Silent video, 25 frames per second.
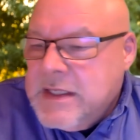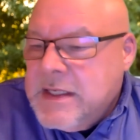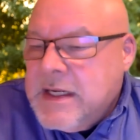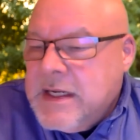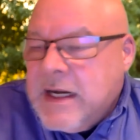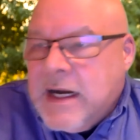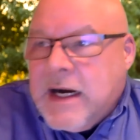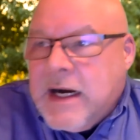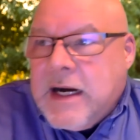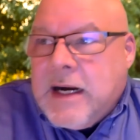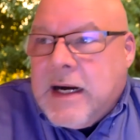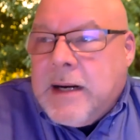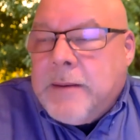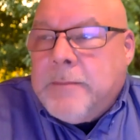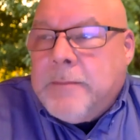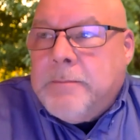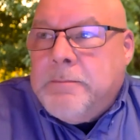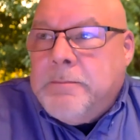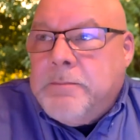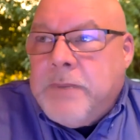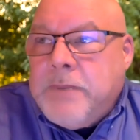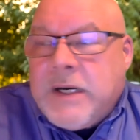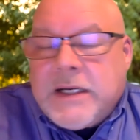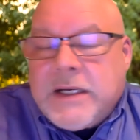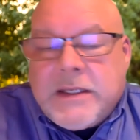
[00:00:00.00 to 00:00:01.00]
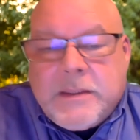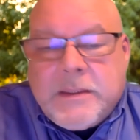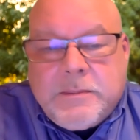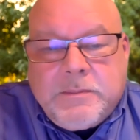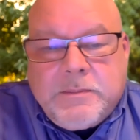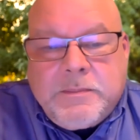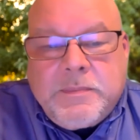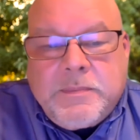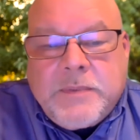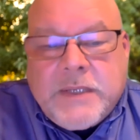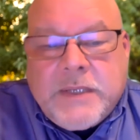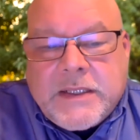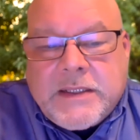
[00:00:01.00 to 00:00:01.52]
um, but
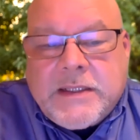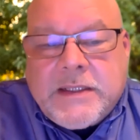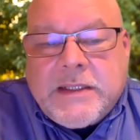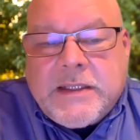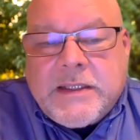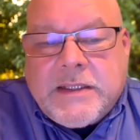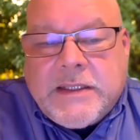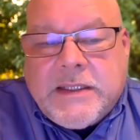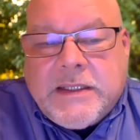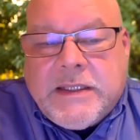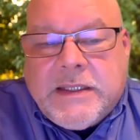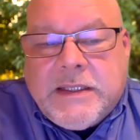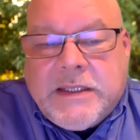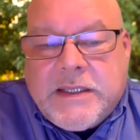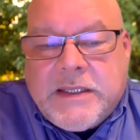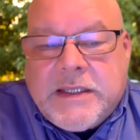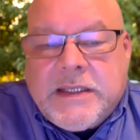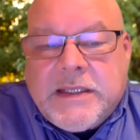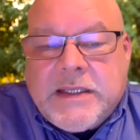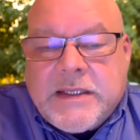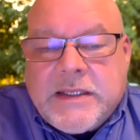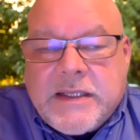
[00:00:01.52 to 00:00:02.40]
but the